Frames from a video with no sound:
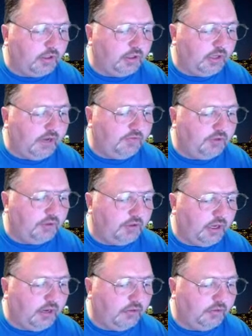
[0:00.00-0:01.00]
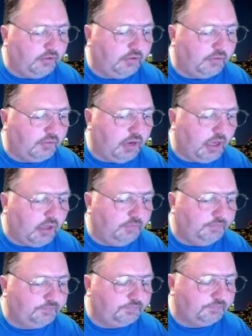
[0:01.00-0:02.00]
good to have you in the house as well.
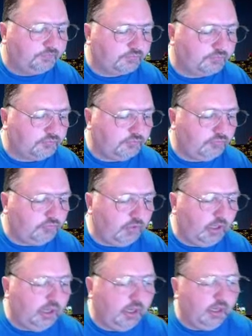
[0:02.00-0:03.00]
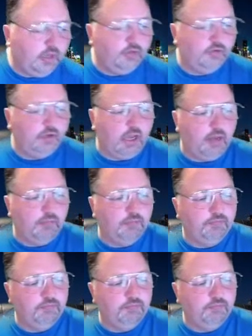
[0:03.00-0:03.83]
And, all